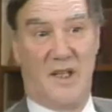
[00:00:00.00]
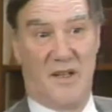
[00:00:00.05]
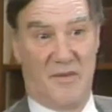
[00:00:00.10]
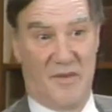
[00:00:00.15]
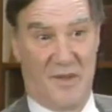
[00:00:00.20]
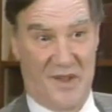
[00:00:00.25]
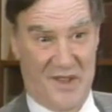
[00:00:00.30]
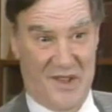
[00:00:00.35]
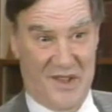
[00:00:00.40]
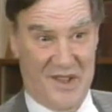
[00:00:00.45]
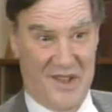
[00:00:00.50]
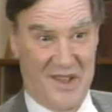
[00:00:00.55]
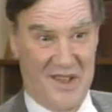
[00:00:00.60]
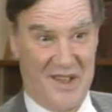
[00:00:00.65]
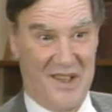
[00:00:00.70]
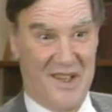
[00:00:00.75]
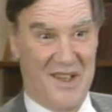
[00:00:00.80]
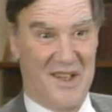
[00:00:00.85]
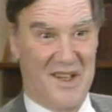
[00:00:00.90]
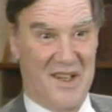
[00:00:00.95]
levels
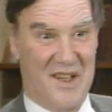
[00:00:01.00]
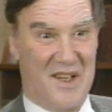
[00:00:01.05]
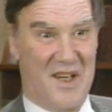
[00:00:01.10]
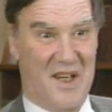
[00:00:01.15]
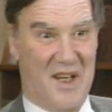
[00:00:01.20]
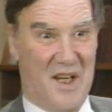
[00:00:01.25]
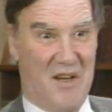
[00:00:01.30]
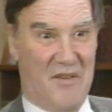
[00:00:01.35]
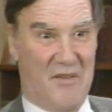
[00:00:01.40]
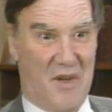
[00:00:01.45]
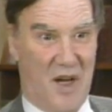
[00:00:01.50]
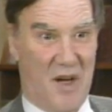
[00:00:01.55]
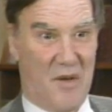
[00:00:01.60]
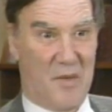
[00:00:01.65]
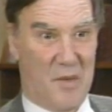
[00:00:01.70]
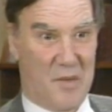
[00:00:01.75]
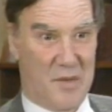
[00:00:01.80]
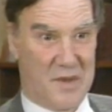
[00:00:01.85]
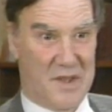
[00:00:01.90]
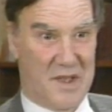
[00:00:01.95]
of
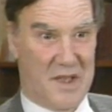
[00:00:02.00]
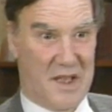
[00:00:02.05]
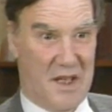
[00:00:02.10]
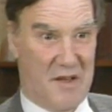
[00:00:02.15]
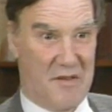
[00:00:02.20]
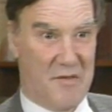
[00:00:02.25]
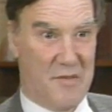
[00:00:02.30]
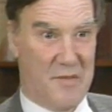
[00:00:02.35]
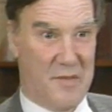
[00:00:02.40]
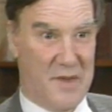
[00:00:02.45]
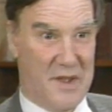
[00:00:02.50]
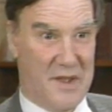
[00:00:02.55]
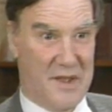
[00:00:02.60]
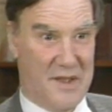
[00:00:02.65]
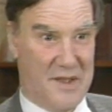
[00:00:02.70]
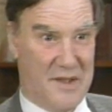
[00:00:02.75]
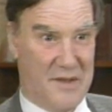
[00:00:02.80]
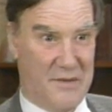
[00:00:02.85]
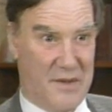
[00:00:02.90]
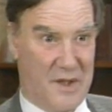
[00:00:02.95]
amounts that have
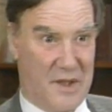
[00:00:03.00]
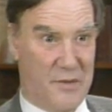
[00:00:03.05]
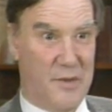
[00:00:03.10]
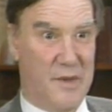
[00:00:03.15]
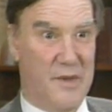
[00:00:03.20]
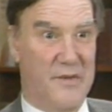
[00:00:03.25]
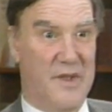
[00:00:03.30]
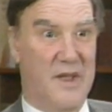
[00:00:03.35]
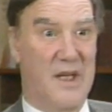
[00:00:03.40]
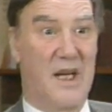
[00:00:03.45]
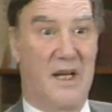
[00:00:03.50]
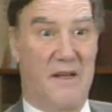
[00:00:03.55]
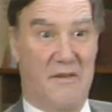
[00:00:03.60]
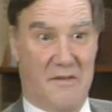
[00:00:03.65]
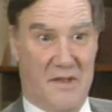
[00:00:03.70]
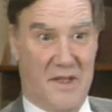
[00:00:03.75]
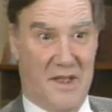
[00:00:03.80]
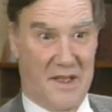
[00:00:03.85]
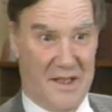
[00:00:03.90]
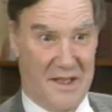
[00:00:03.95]
been, that we've
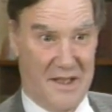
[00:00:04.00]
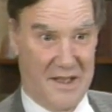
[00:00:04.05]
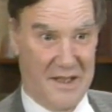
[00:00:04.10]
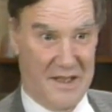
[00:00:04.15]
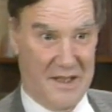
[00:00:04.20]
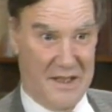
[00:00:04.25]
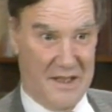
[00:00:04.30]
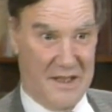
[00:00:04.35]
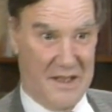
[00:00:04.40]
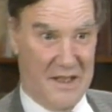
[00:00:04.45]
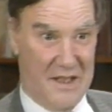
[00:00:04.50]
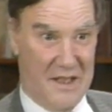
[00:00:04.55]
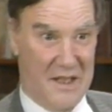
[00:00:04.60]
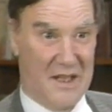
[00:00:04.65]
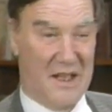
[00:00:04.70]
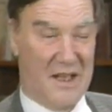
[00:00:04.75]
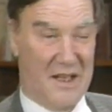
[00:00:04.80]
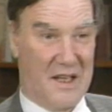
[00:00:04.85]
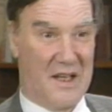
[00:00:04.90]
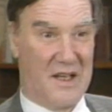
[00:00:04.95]
arrived at
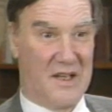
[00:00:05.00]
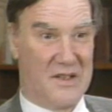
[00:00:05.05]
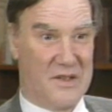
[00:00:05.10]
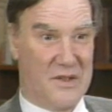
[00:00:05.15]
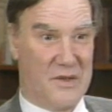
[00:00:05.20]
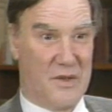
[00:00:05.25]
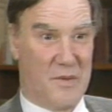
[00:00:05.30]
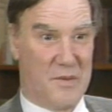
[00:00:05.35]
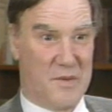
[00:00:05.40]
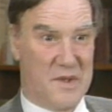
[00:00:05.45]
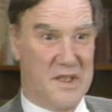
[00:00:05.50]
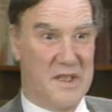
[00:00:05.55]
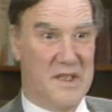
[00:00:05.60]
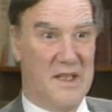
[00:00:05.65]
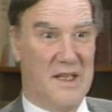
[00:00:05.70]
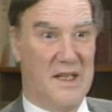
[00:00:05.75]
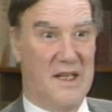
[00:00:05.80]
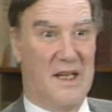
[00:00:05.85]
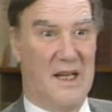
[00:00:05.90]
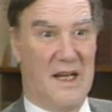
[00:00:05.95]
are so
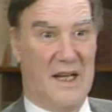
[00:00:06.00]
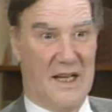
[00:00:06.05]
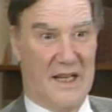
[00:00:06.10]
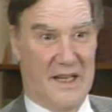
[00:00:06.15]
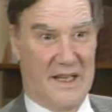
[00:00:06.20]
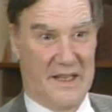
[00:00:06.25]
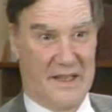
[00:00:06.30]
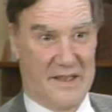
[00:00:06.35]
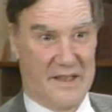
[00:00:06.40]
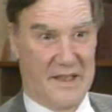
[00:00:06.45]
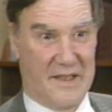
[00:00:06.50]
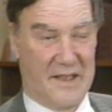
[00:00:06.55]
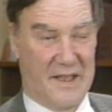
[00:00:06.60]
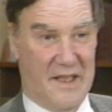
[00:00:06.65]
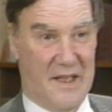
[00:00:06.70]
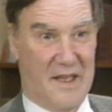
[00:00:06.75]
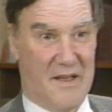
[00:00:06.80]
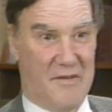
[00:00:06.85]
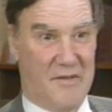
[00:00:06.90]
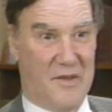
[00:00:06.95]
obscenely high that
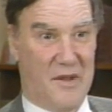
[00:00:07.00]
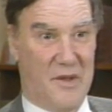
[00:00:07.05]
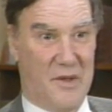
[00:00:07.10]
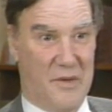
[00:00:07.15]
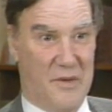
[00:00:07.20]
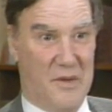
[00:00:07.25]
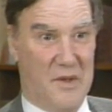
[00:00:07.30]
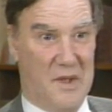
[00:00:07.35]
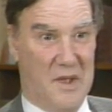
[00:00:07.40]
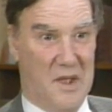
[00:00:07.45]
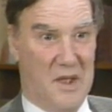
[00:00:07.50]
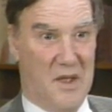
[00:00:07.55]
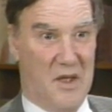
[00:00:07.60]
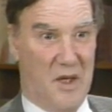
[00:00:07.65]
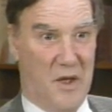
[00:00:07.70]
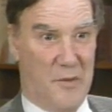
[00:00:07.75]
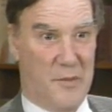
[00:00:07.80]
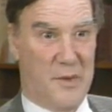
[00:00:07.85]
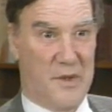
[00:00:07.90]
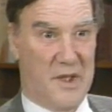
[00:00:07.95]
they have no
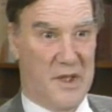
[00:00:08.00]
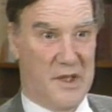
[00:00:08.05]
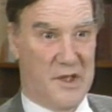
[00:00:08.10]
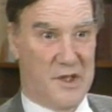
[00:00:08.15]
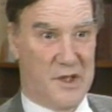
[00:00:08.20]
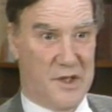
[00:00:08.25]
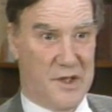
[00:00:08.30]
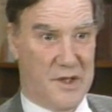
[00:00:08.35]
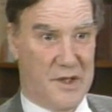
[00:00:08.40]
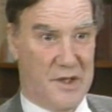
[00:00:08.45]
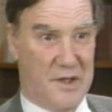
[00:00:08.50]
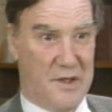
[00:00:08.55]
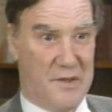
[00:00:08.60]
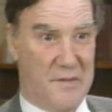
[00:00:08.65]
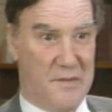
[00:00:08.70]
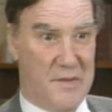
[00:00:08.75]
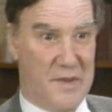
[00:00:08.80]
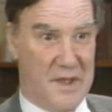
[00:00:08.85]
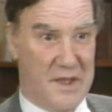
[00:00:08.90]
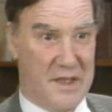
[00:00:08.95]
operational
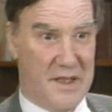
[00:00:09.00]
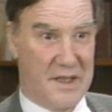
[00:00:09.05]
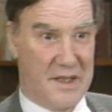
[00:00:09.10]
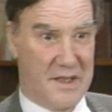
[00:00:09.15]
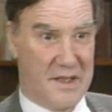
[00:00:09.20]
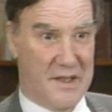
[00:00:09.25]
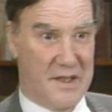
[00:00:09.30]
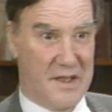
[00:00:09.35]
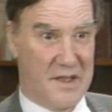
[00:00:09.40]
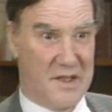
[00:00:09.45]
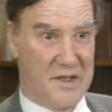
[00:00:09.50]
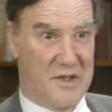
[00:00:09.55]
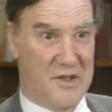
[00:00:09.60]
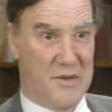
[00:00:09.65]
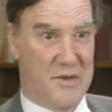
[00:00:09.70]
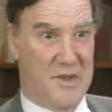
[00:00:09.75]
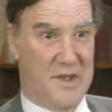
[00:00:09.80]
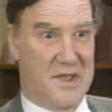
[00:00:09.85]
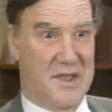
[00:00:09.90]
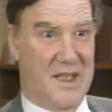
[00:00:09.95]
meaning, they're
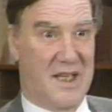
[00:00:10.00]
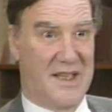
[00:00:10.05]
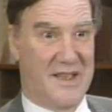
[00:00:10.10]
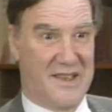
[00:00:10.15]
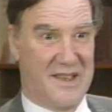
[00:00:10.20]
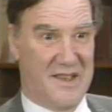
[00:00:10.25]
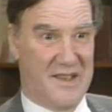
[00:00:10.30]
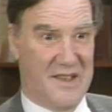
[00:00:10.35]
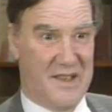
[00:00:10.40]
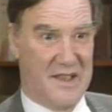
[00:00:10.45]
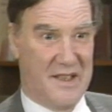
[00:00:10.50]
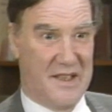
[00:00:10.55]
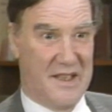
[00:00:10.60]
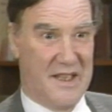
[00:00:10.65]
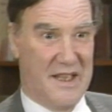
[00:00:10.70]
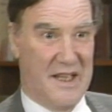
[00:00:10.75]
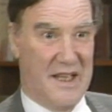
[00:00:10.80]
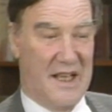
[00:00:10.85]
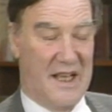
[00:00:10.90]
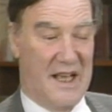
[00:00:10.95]
suicidal,
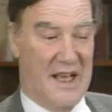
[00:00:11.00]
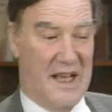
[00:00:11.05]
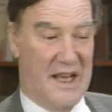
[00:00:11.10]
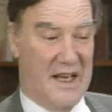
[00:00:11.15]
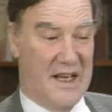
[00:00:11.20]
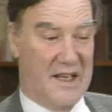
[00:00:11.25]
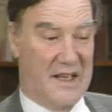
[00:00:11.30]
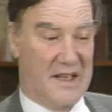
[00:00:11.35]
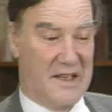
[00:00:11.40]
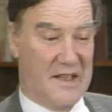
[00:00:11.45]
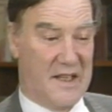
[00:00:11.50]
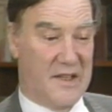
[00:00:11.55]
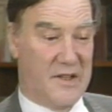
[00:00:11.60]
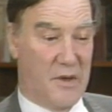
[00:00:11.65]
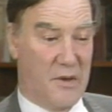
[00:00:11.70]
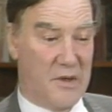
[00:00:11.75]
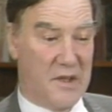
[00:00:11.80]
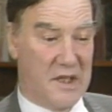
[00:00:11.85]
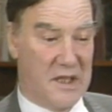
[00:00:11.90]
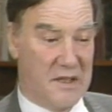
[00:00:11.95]
and they
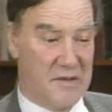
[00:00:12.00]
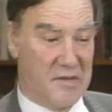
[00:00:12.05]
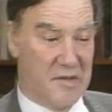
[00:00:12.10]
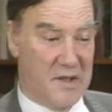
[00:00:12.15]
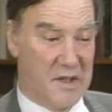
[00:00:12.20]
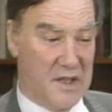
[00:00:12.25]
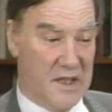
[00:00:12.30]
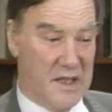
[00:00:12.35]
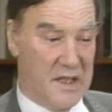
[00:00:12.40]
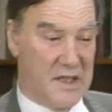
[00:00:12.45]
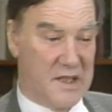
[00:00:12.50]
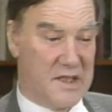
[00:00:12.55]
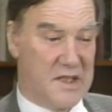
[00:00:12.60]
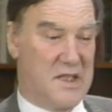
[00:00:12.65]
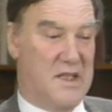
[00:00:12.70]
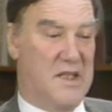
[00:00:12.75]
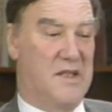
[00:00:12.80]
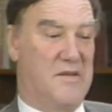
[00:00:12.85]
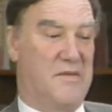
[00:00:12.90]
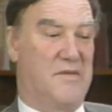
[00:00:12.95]
don't even
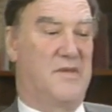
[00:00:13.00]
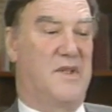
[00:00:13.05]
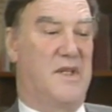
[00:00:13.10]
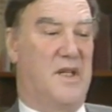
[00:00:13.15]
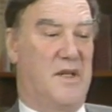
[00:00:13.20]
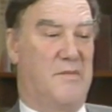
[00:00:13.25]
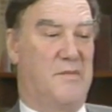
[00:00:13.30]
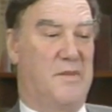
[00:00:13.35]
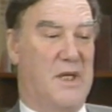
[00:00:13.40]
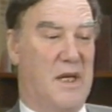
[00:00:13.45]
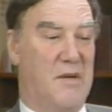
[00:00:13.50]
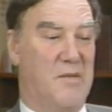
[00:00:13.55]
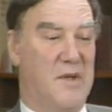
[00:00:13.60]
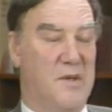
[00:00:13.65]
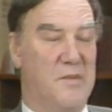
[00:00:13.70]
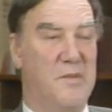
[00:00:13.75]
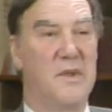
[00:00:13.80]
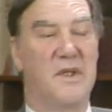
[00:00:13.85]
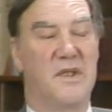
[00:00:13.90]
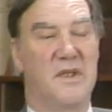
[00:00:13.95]
serve the
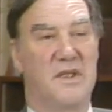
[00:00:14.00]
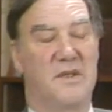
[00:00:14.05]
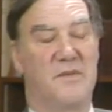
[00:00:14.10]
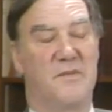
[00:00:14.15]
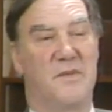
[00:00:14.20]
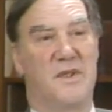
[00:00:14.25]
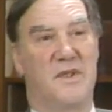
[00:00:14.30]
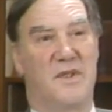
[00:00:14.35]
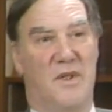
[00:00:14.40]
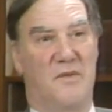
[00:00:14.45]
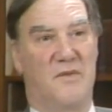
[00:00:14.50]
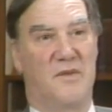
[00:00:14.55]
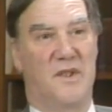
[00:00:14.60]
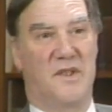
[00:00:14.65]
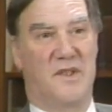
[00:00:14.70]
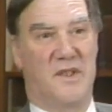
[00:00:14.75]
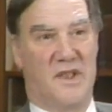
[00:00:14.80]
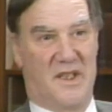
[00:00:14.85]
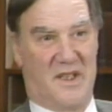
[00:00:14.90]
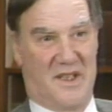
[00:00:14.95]
primary purpose of
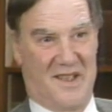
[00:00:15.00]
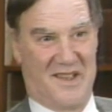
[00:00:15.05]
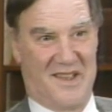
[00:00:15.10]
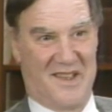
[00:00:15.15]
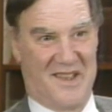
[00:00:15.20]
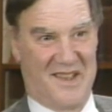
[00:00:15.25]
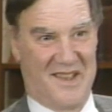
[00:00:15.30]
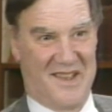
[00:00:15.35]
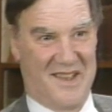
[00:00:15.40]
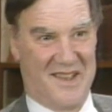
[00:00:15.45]
deterrence.